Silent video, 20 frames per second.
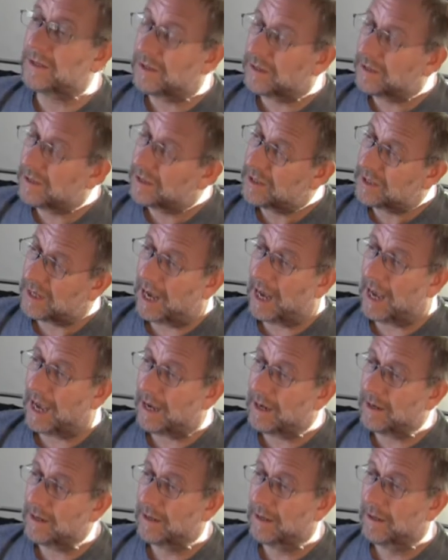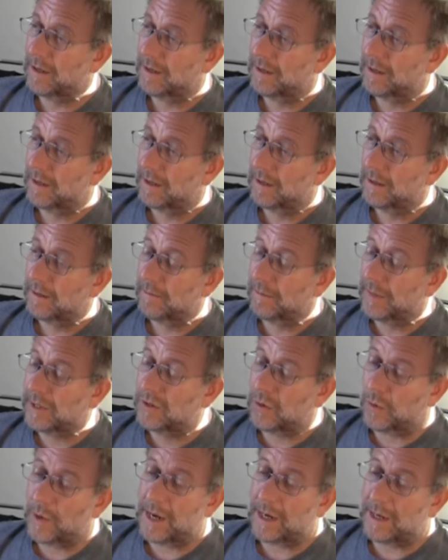to decide
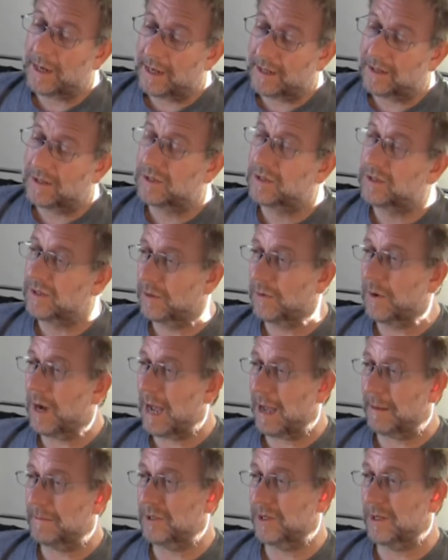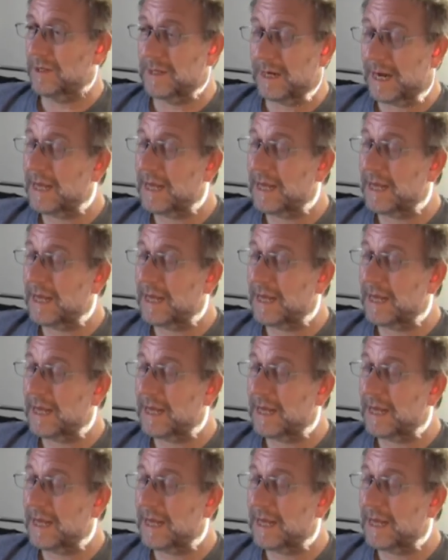between its two options.